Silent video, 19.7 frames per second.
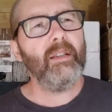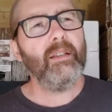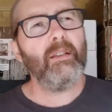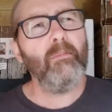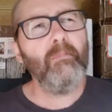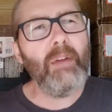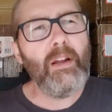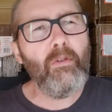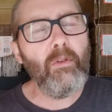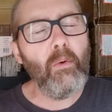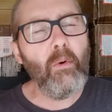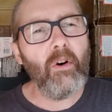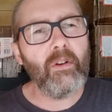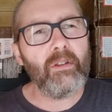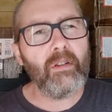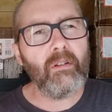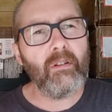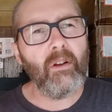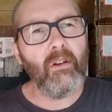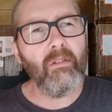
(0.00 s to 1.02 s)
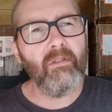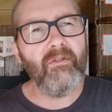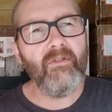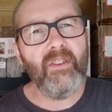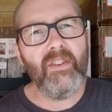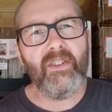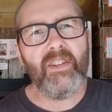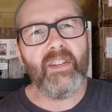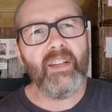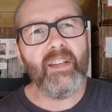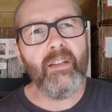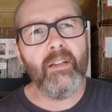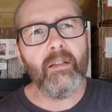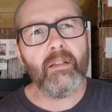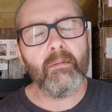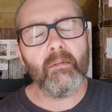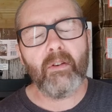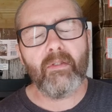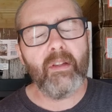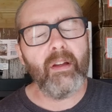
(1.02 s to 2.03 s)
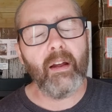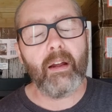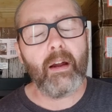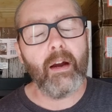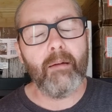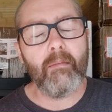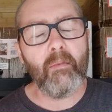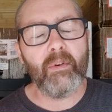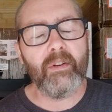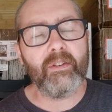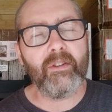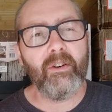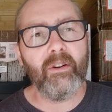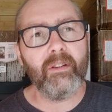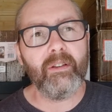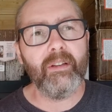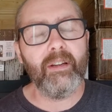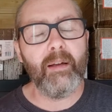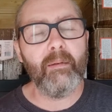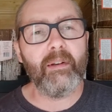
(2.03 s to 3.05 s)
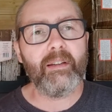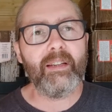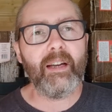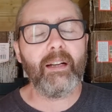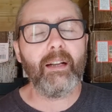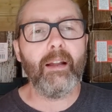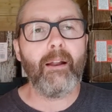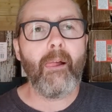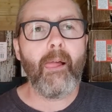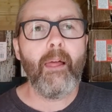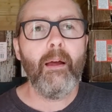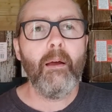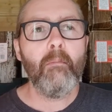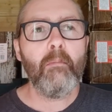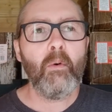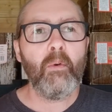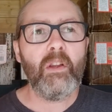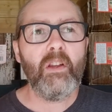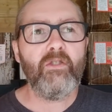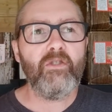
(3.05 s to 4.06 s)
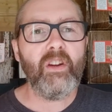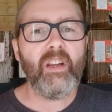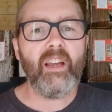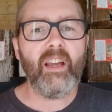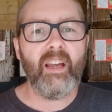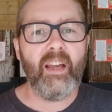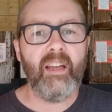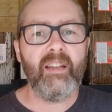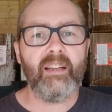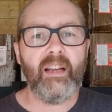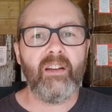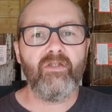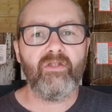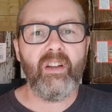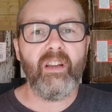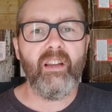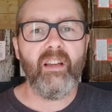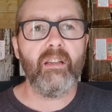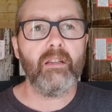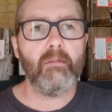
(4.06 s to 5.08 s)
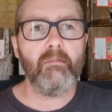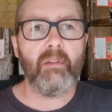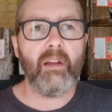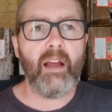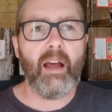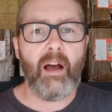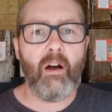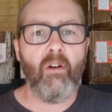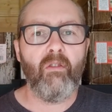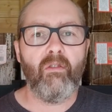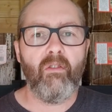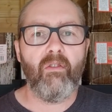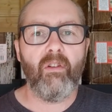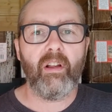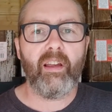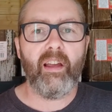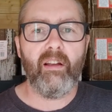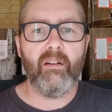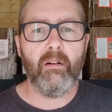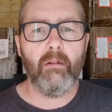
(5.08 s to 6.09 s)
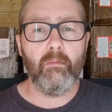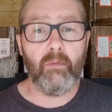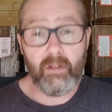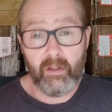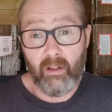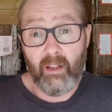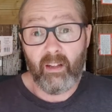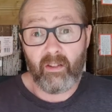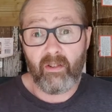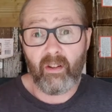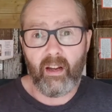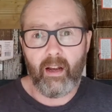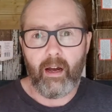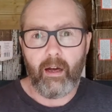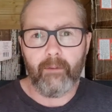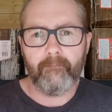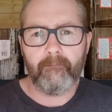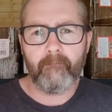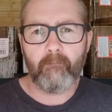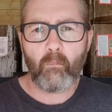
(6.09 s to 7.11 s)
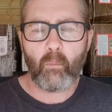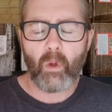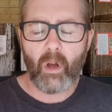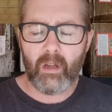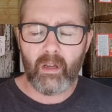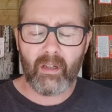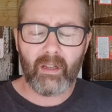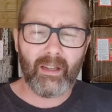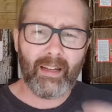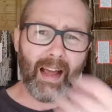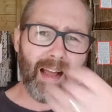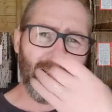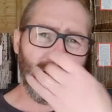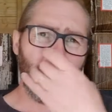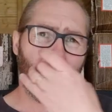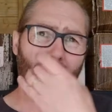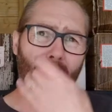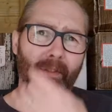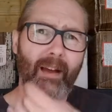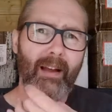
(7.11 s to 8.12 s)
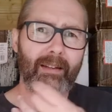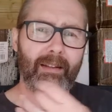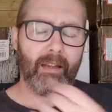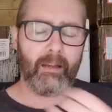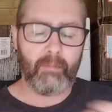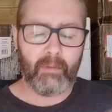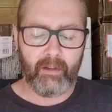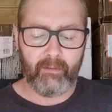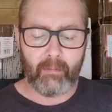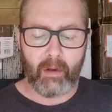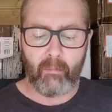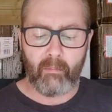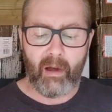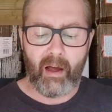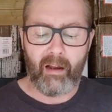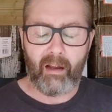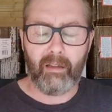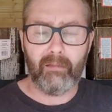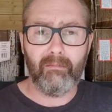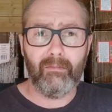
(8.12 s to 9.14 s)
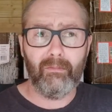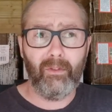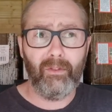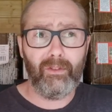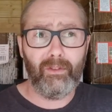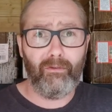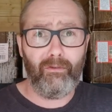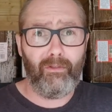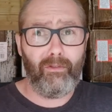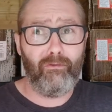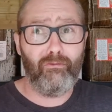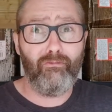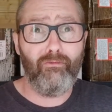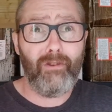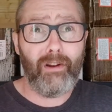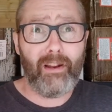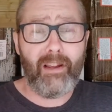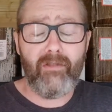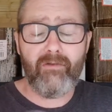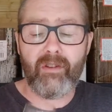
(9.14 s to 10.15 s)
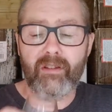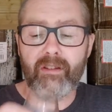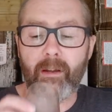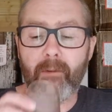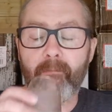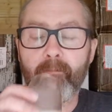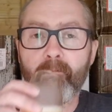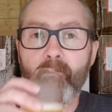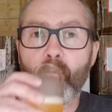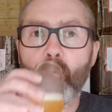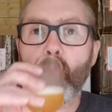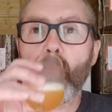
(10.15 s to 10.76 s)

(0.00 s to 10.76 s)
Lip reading: There's a mineral water called Vichy, something like that. I can't remember what it's called, the name exactly. But when you drink it, it's like drinking something out of a volcano, which you literally are. And there's an element of that down the middle of my palate, which is really interesting.